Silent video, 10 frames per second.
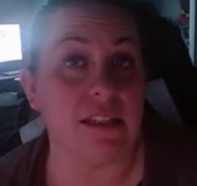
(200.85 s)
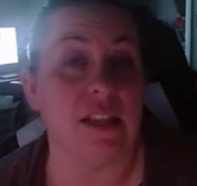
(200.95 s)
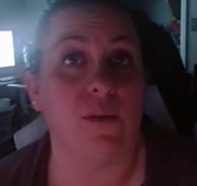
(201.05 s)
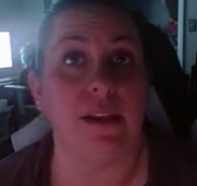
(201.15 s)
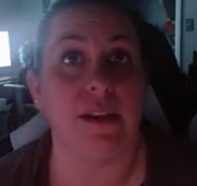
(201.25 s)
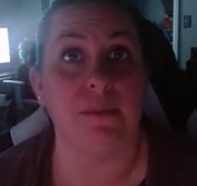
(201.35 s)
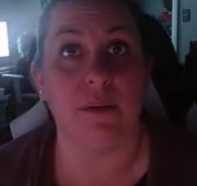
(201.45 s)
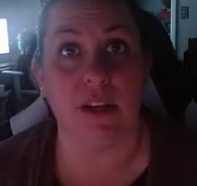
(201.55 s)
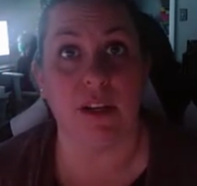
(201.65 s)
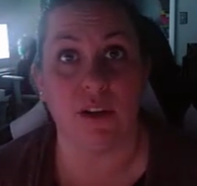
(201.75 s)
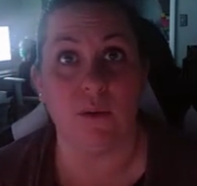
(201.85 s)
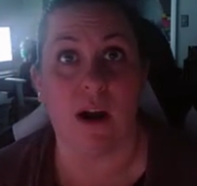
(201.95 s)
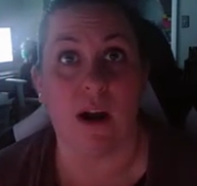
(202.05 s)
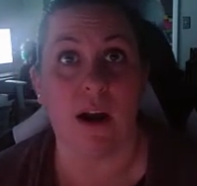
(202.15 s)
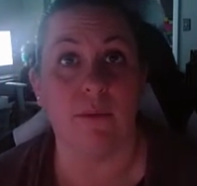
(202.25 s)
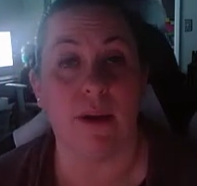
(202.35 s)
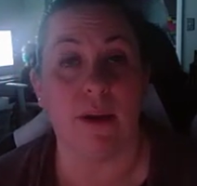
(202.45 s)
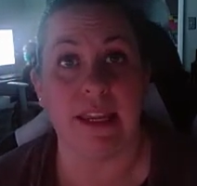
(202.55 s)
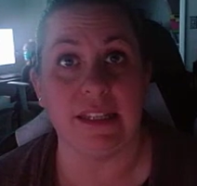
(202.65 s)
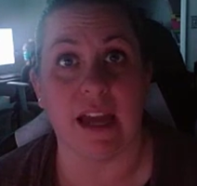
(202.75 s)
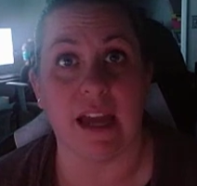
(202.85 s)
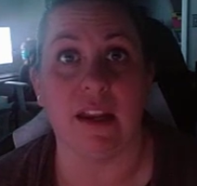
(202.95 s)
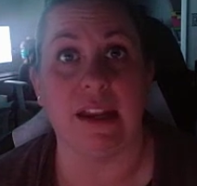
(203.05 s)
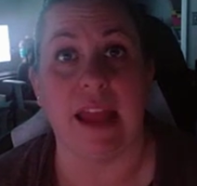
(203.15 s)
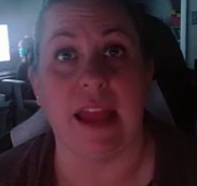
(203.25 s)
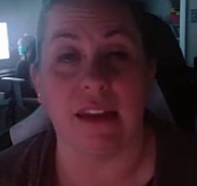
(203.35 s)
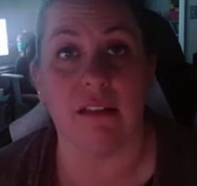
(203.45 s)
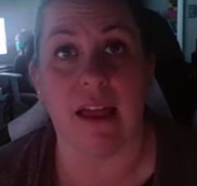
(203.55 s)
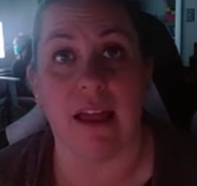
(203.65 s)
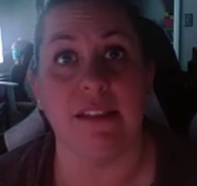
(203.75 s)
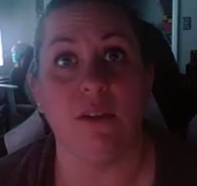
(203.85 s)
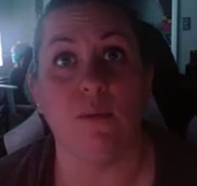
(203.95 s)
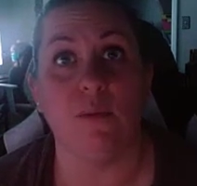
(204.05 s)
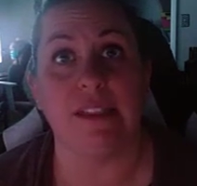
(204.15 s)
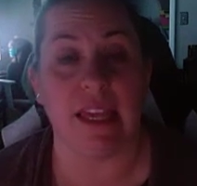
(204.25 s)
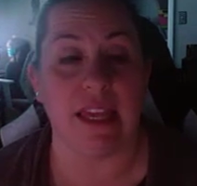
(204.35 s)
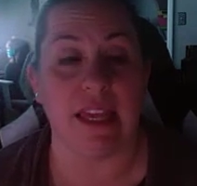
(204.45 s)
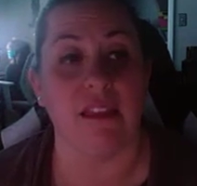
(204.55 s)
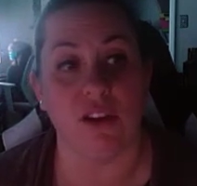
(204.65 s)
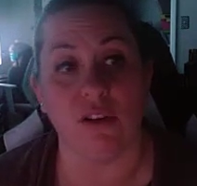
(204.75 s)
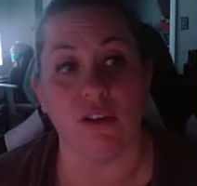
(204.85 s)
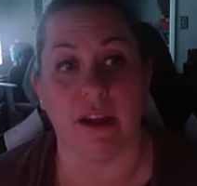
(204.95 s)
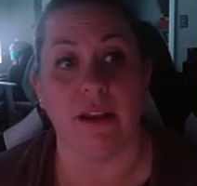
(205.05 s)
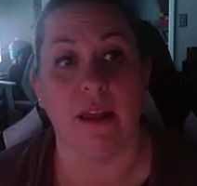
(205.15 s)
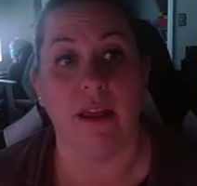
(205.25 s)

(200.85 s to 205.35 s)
it's going to be where you are breaking down and analyzing what's in the urine.